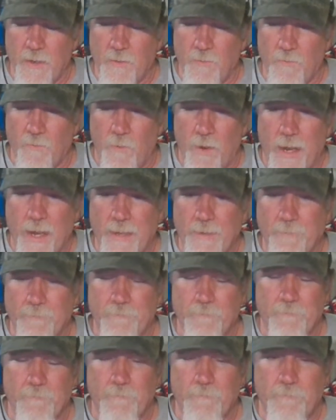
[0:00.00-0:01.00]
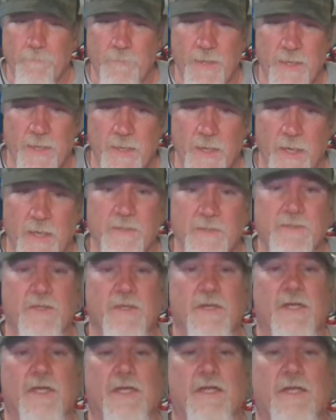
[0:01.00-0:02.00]
Why? Because
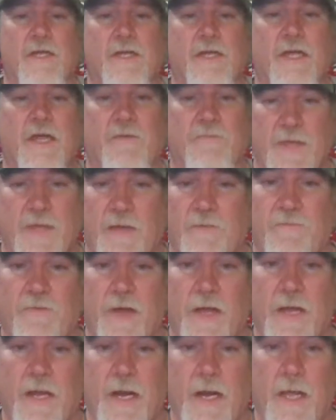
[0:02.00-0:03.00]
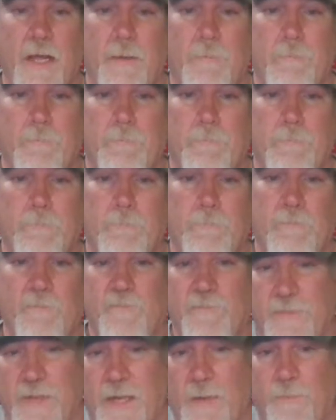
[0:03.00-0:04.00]
if they fuck it up,
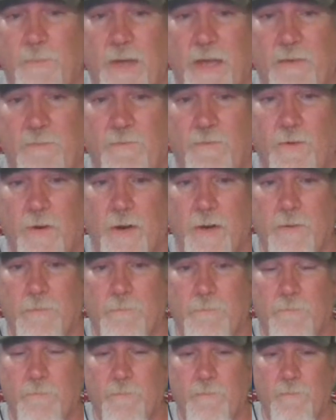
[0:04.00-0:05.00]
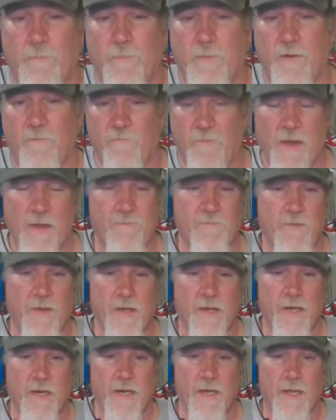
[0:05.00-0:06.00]
they pay for it. If I
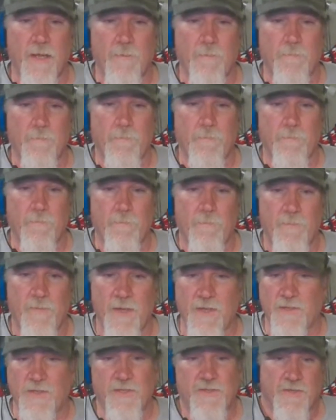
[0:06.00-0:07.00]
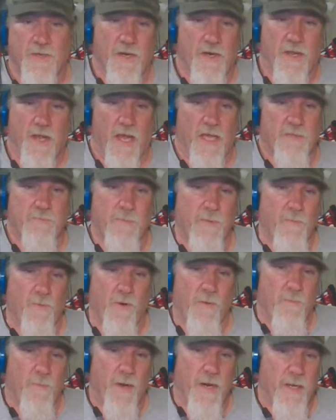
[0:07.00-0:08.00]
fuck it up, it's just going to cost me
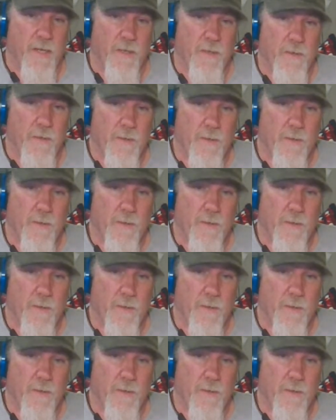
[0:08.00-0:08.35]
more money.